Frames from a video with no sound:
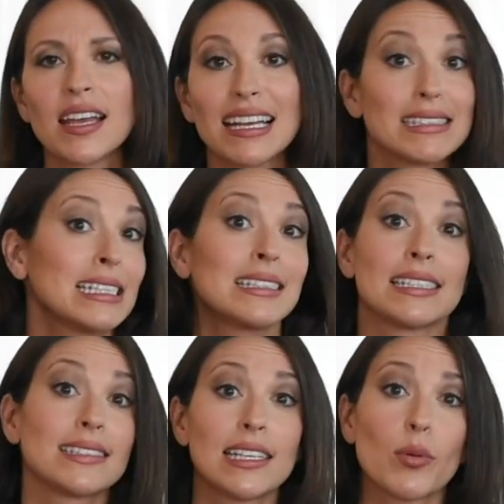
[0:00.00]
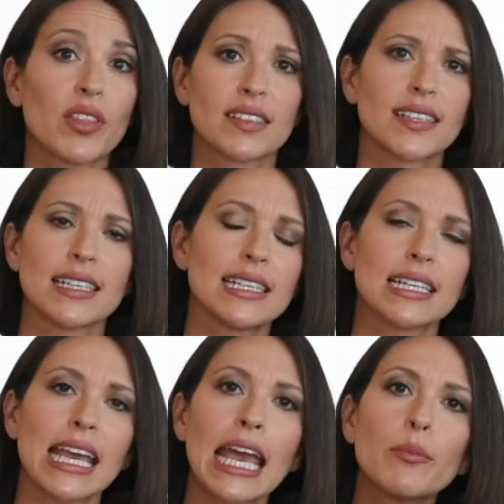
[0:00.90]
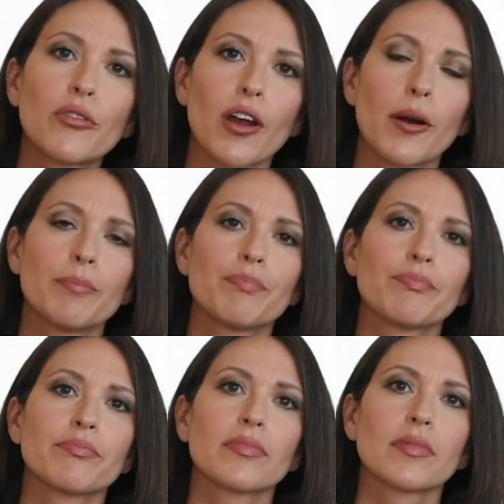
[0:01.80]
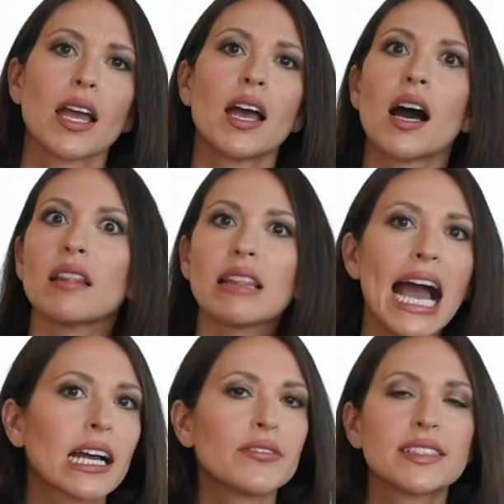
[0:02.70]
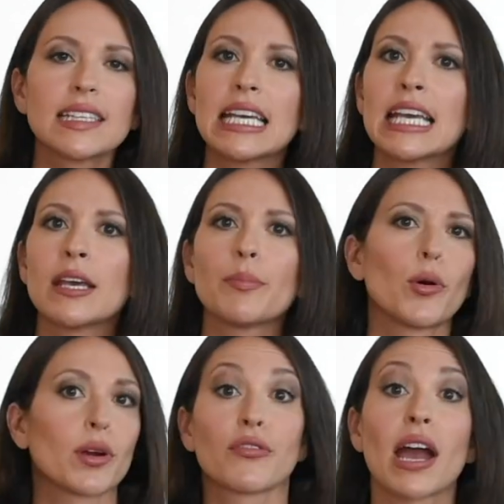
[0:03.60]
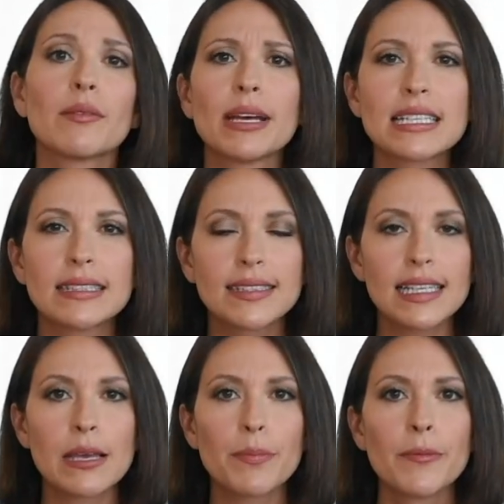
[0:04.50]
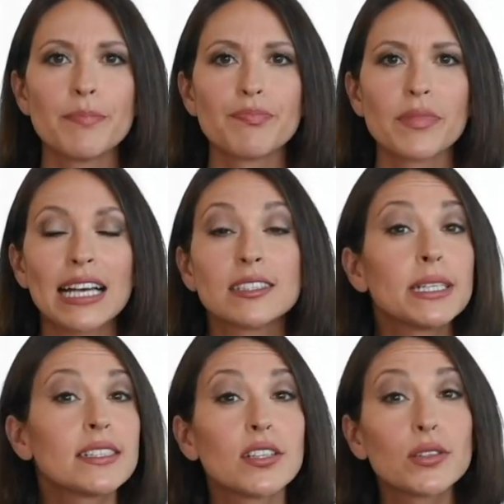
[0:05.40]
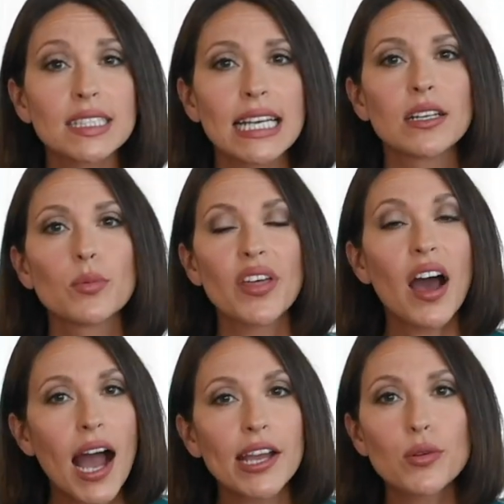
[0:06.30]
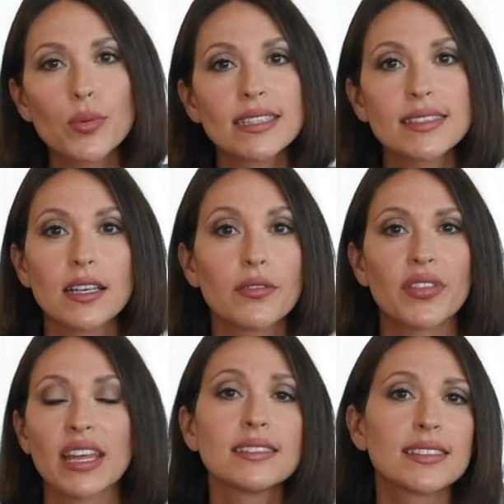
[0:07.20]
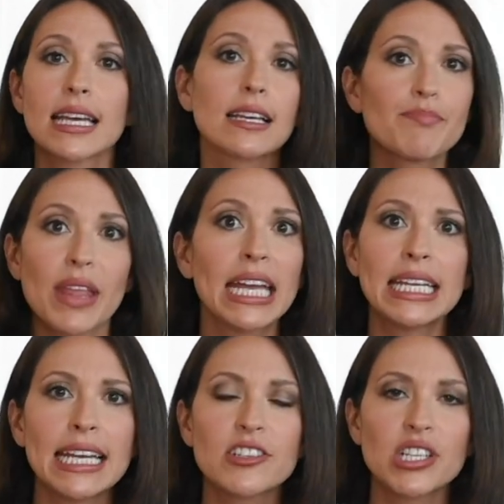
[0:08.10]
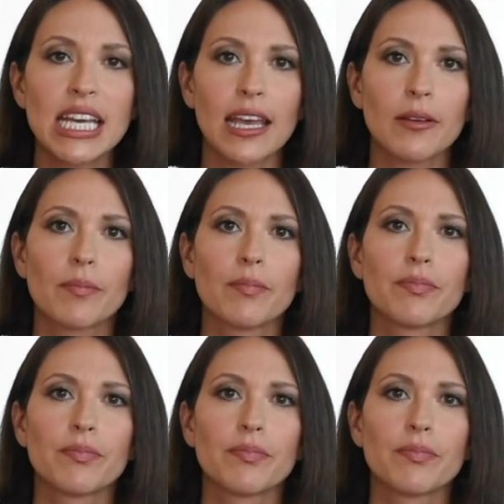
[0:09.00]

It's easy to see where this idea came from. A lack of sleep or fragmented sleep has been associated with a higher risk of things like ADHD.